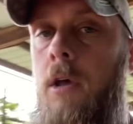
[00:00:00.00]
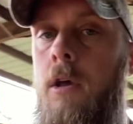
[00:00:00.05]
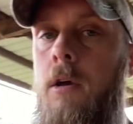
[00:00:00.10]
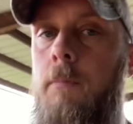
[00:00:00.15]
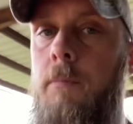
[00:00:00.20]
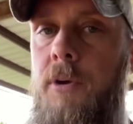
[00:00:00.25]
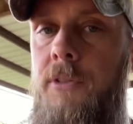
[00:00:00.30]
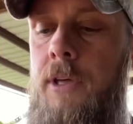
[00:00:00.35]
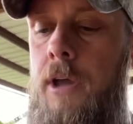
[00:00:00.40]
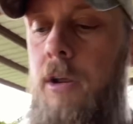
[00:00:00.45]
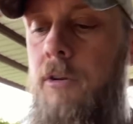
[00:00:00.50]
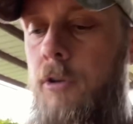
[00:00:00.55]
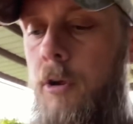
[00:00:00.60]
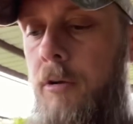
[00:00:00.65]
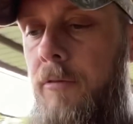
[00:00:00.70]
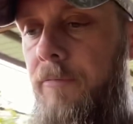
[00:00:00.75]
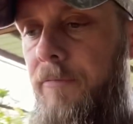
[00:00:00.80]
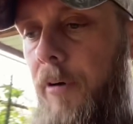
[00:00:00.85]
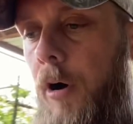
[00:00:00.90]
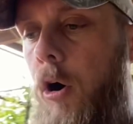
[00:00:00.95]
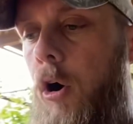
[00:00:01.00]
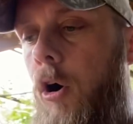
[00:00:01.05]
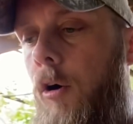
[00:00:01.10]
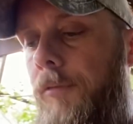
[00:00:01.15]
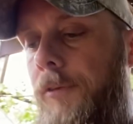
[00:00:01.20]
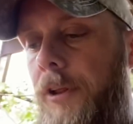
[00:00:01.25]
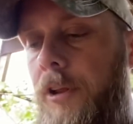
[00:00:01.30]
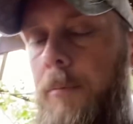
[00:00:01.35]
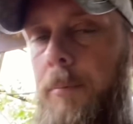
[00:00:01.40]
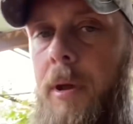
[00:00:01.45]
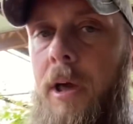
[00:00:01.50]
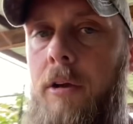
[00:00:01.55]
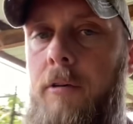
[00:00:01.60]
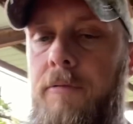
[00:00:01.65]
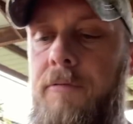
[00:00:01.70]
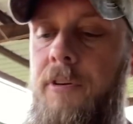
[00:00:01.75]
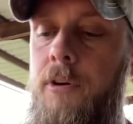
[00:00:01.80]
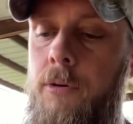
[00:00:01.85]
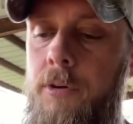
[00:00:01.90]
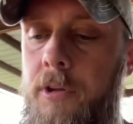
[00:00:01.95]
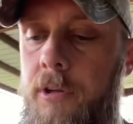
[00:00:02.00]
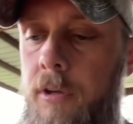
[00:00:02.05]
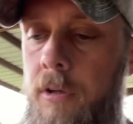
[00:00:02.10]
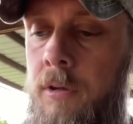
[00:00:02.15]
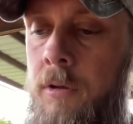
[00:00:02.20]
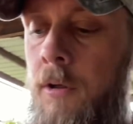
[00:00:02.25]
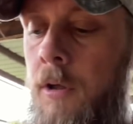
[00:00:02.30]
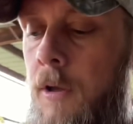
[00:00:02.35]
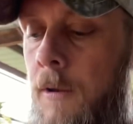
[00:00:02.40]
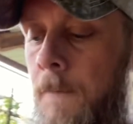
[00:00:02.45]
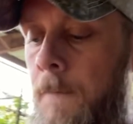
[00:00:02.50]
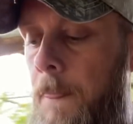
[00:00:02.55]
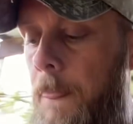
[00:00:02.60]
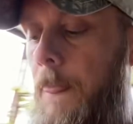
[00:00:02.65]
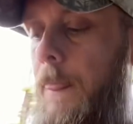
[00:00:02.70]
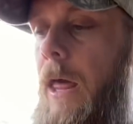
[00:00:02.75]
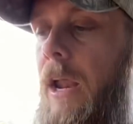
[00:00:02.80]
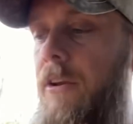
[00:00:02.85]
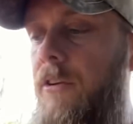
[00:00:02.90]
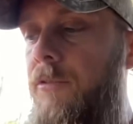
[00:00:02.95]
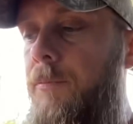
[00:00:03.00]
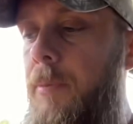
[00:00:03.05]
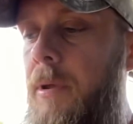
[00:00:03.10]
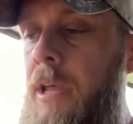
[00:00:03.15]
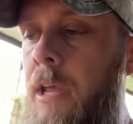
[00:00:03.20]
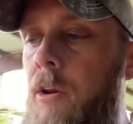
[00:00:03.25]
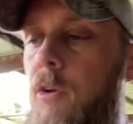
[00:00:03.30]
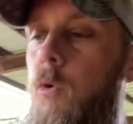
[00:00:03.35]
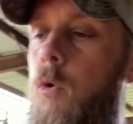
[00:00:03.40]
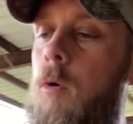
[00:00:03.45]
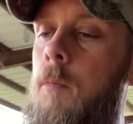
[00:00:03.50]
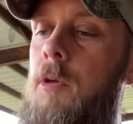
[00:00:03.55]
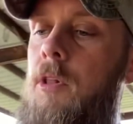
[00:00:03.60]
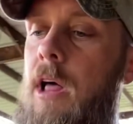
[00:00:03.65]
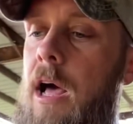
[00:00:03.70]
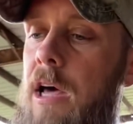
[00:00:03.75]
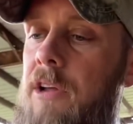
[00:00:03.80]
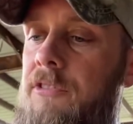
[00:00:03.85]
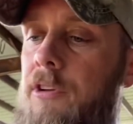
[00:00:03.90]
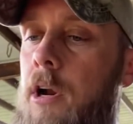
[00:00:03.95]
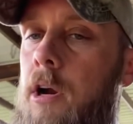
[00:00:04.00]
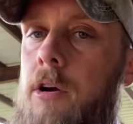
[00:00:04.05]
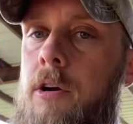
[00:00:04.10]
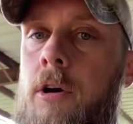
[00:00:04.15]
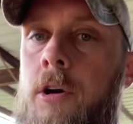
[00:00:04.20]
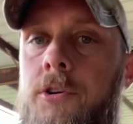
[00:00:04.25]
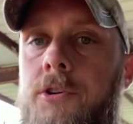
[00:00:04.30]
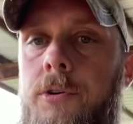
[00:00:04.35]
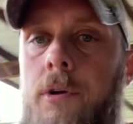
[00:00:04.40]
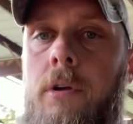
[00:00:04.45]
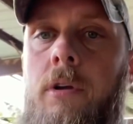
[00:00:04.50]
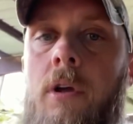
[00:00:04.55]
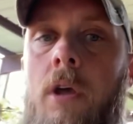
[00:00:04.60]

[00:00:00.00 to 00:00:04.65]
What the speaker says: but they're involved in the pedophilia that is being normalized in our country.